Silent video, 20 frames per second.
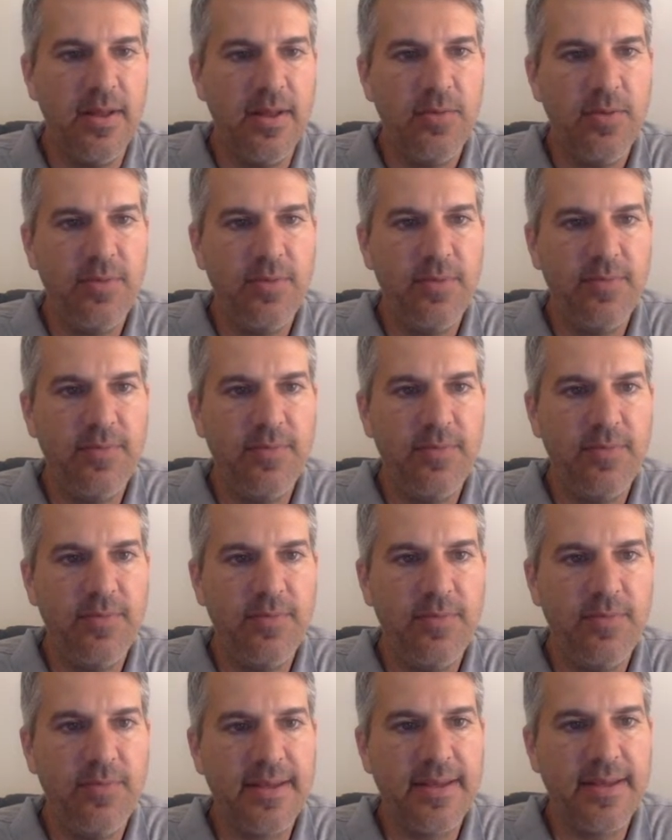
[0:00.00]
We've
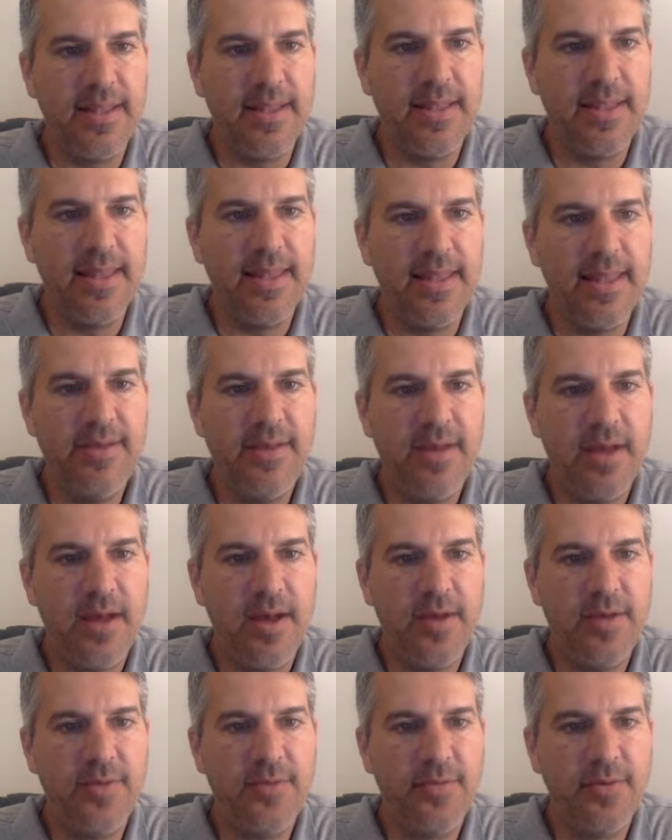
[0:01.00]
got
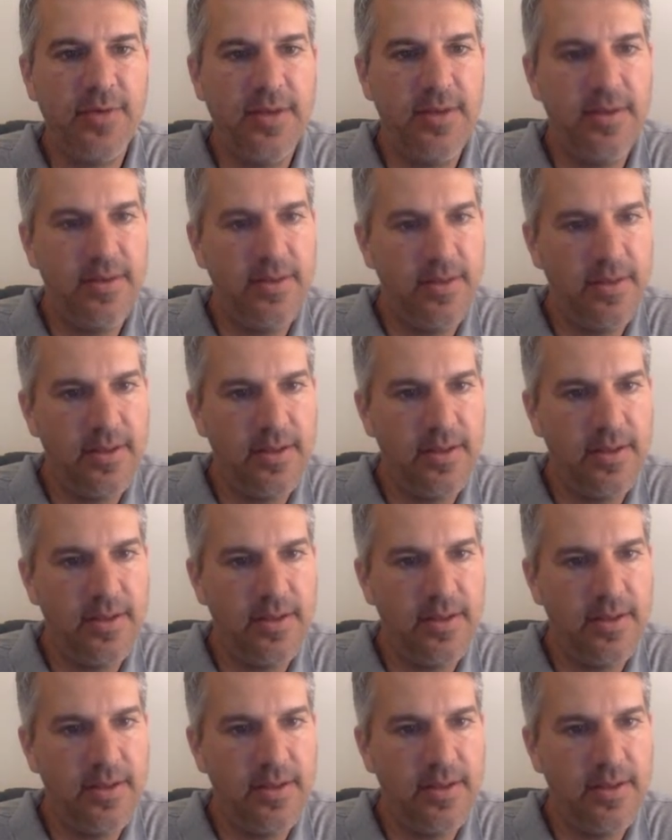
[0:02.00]
1,100